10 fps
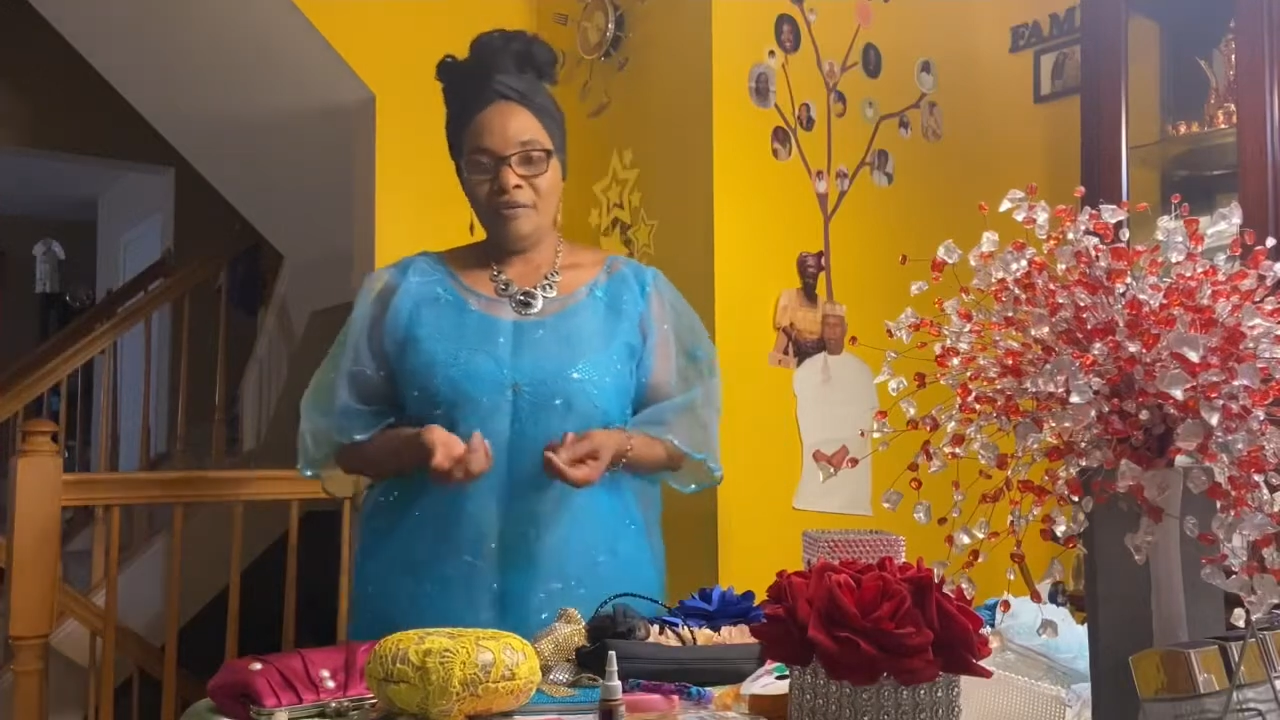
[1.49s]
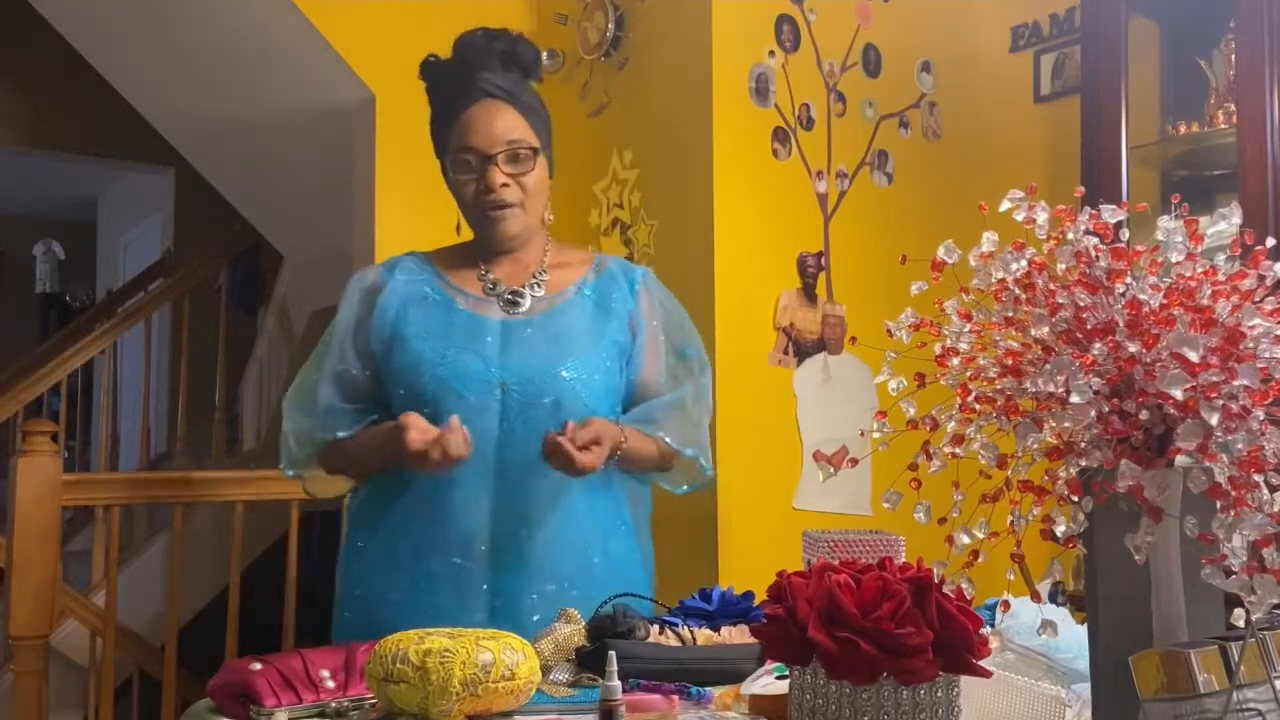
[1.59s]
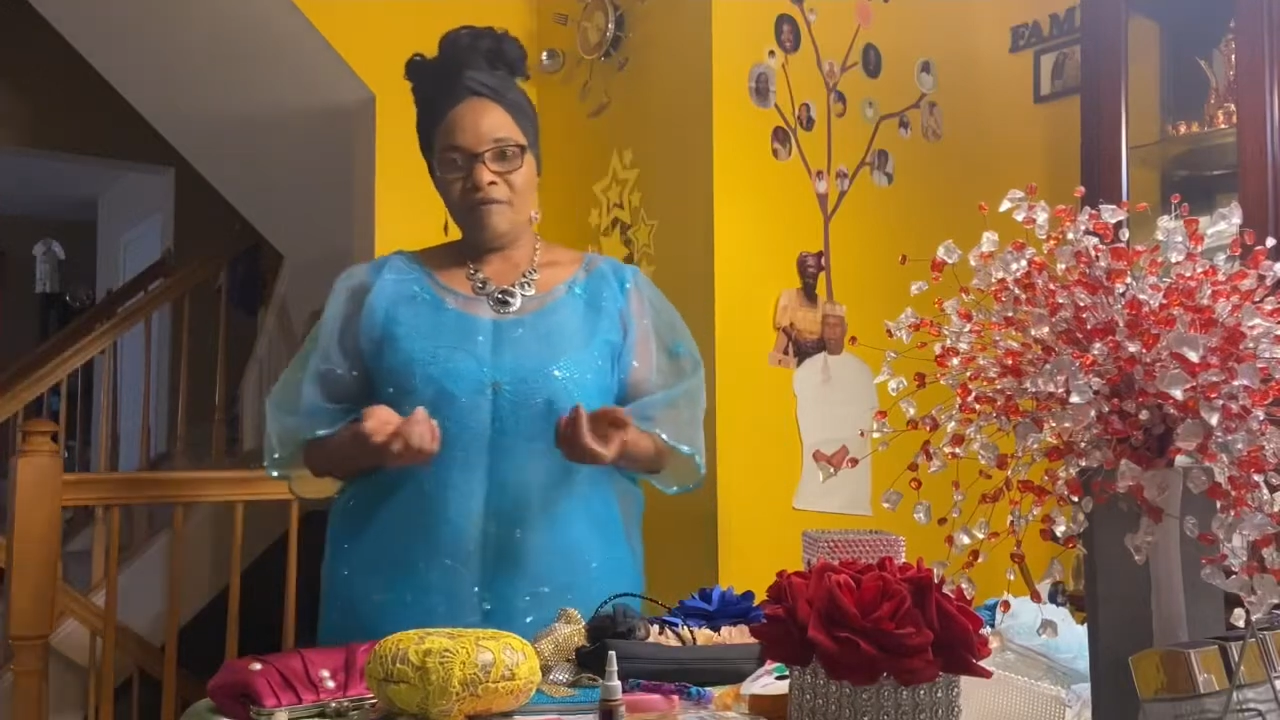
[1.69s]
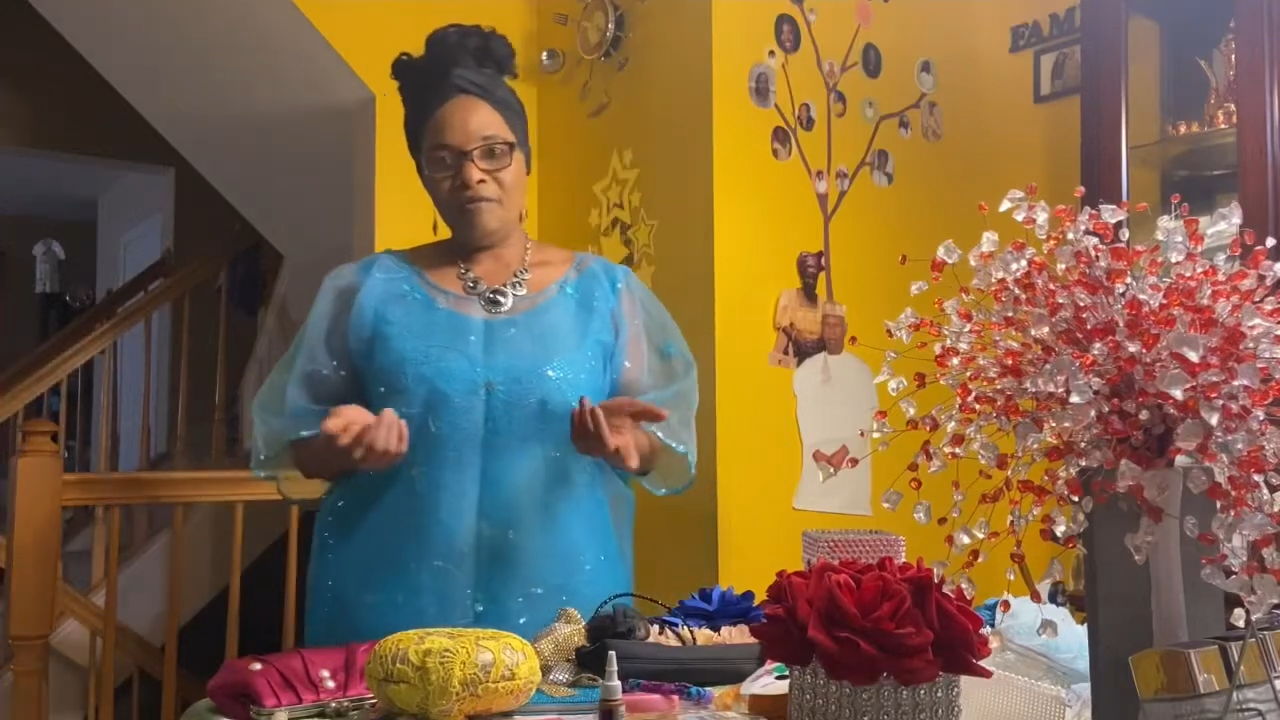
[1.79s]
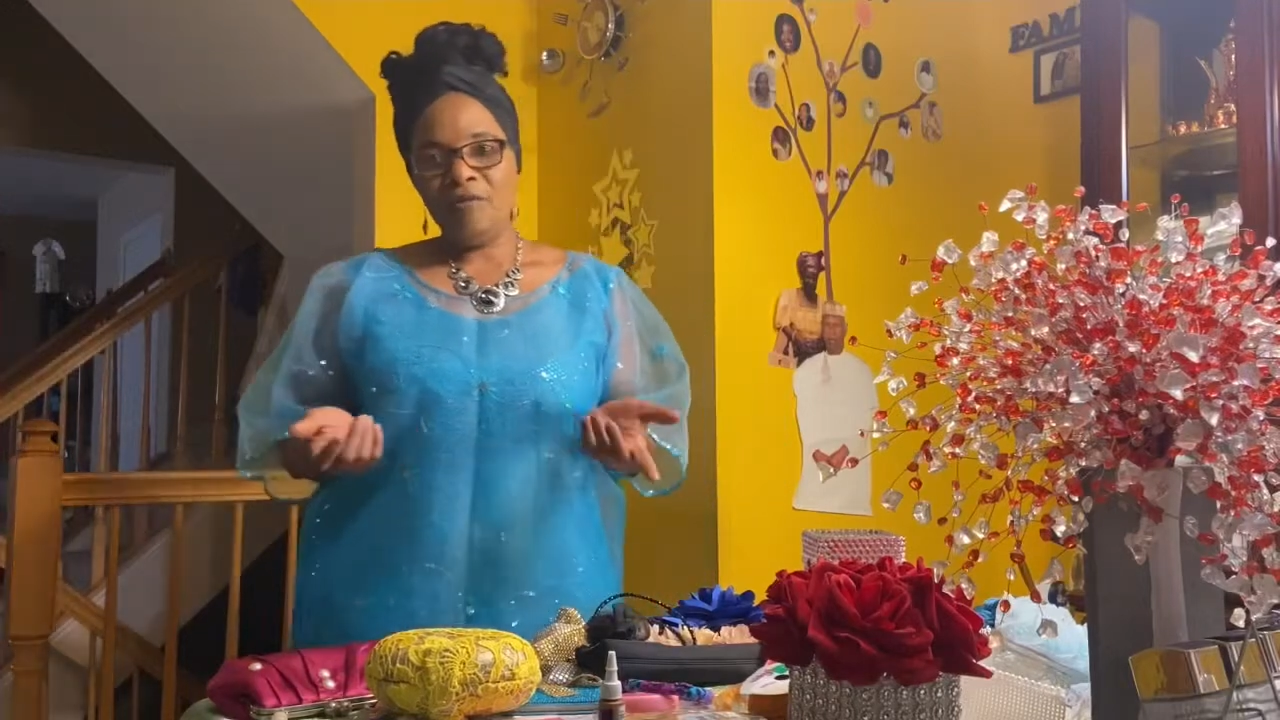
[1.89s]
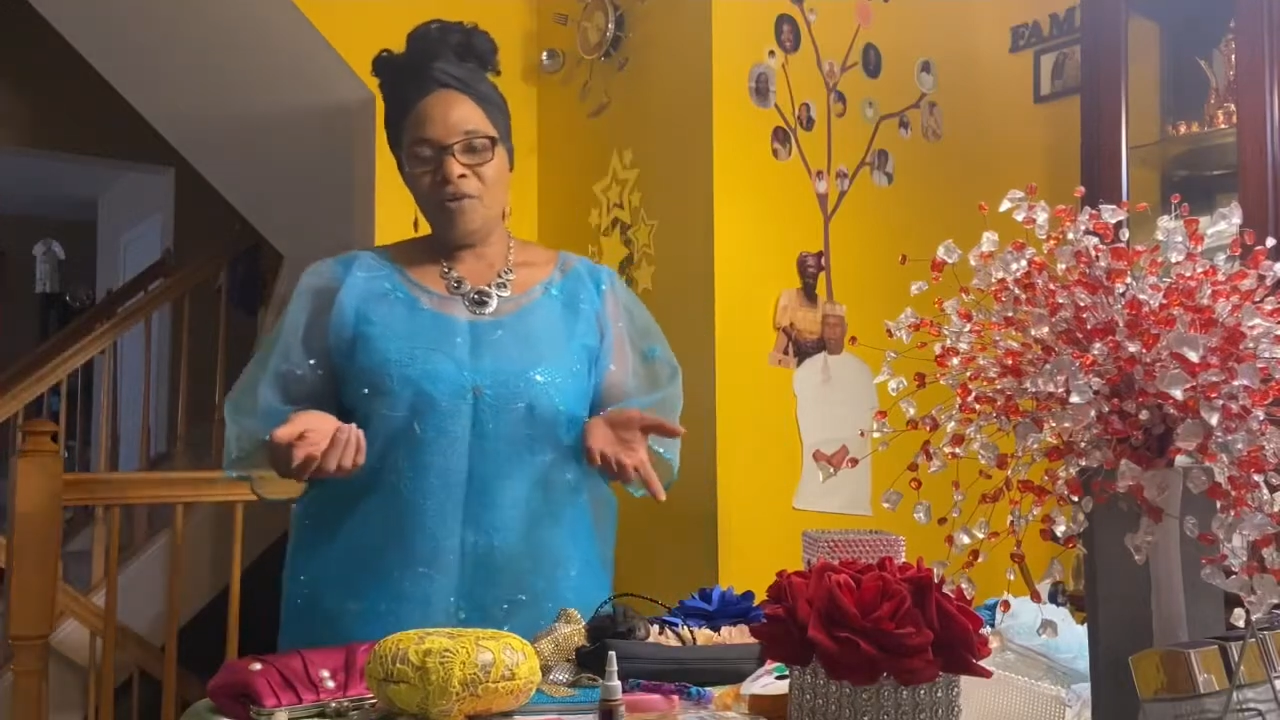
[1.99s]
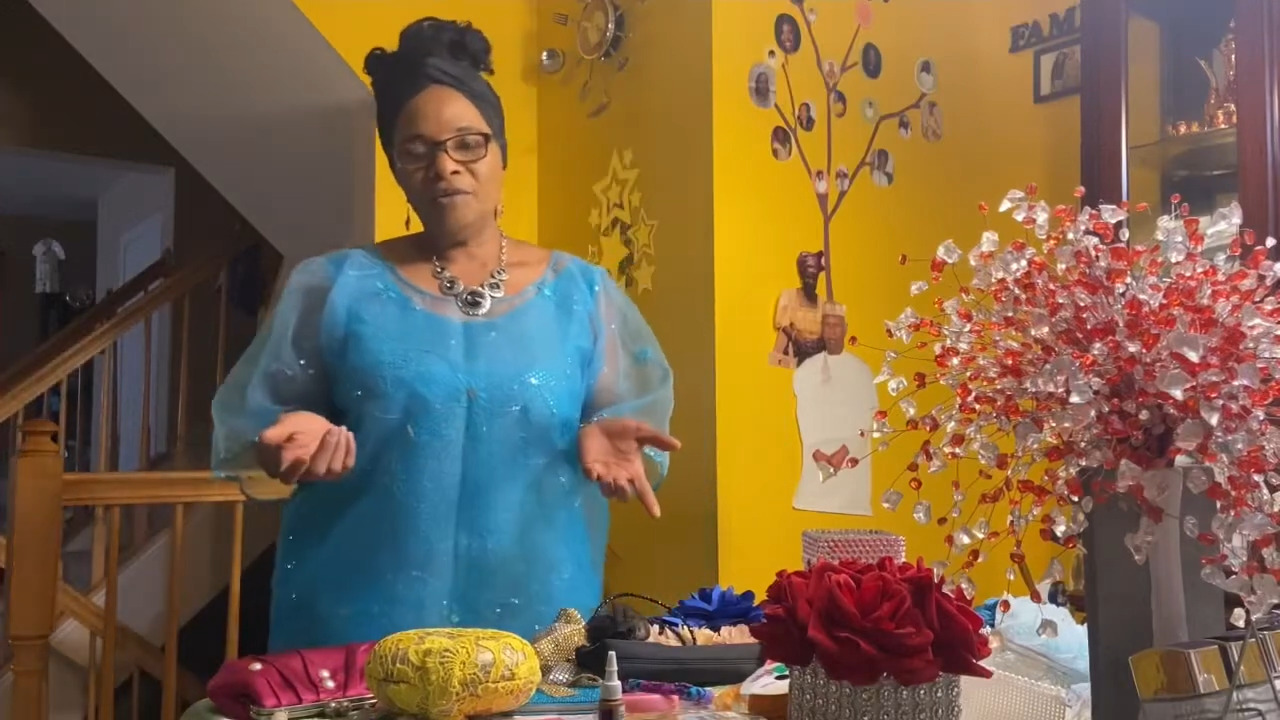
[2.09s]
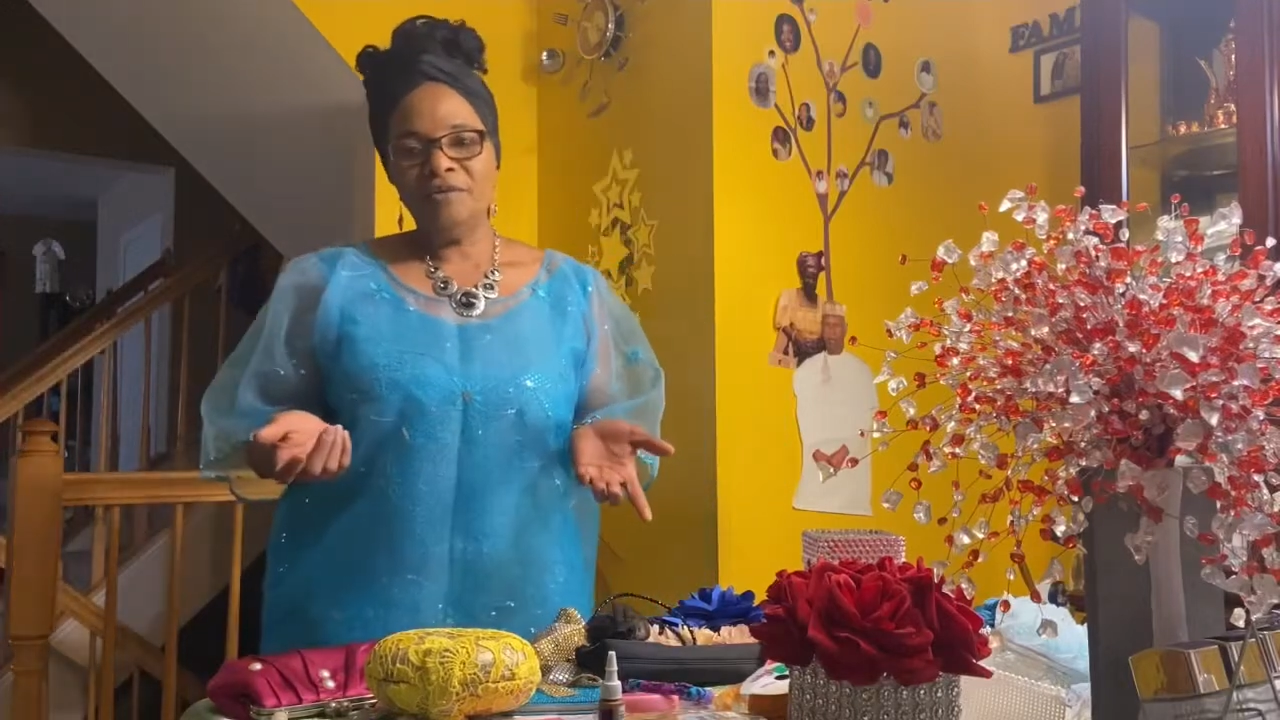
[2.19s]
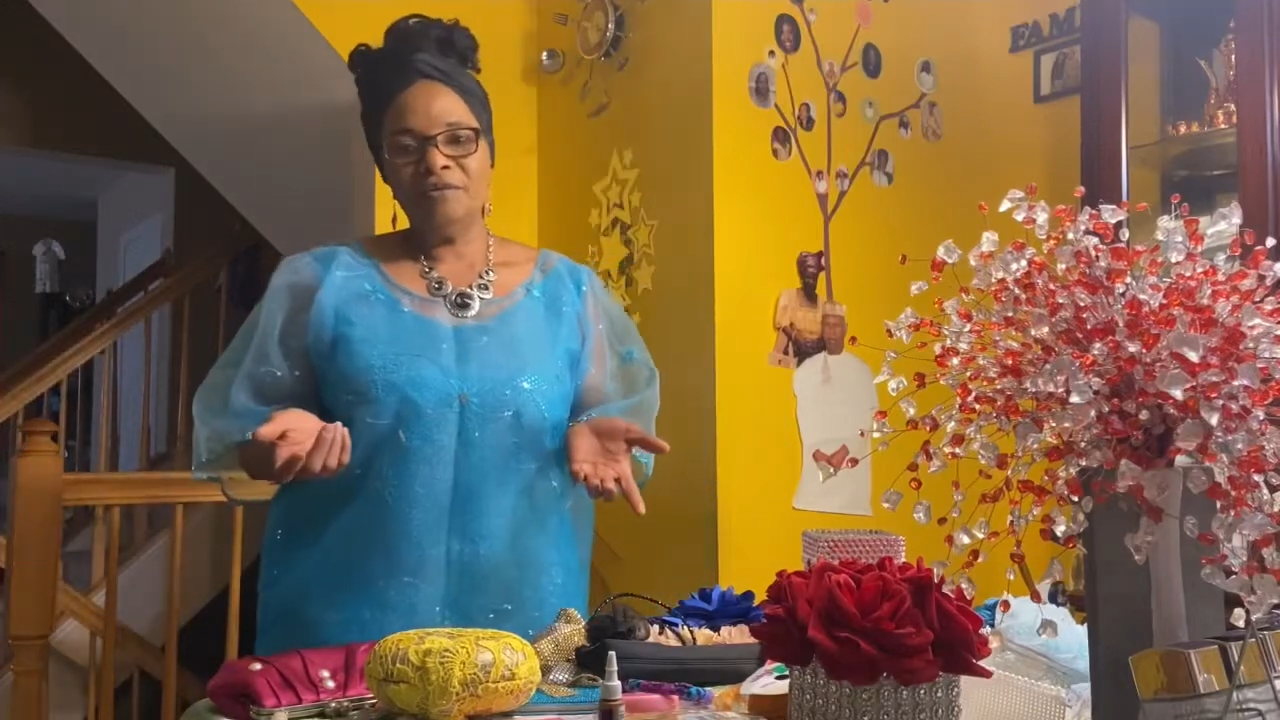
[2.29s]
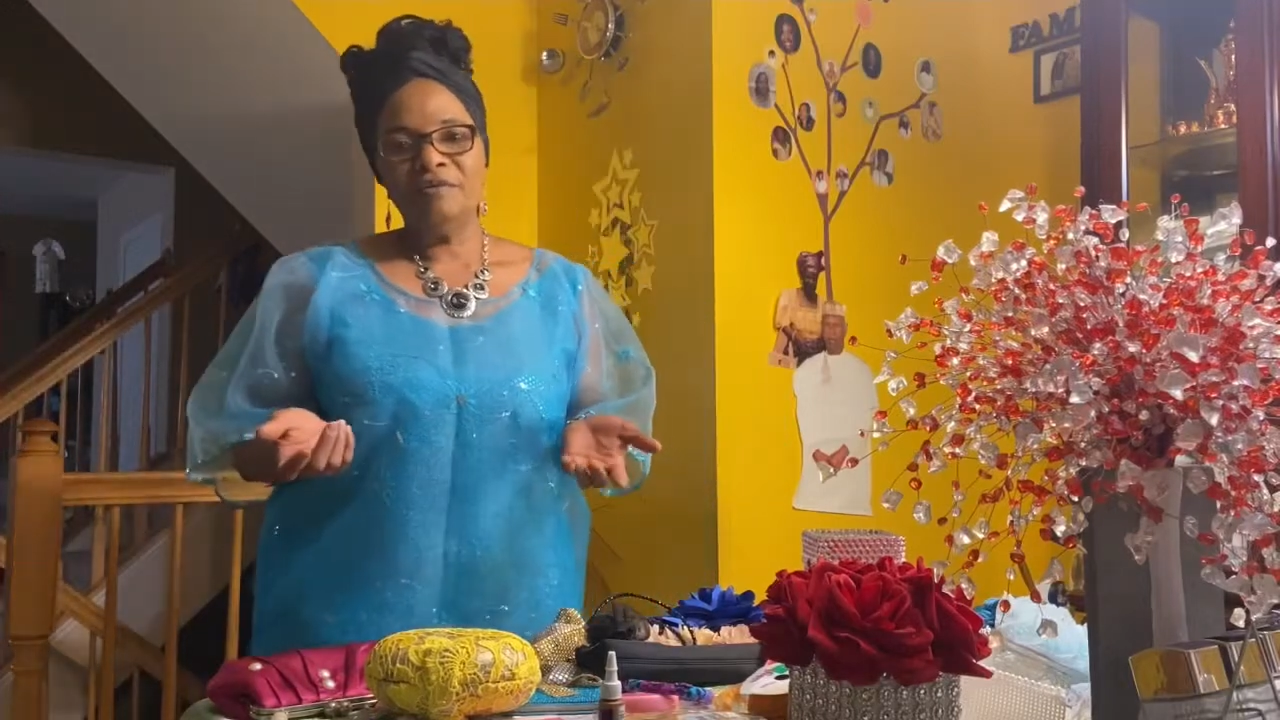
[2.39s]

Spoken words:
everyone,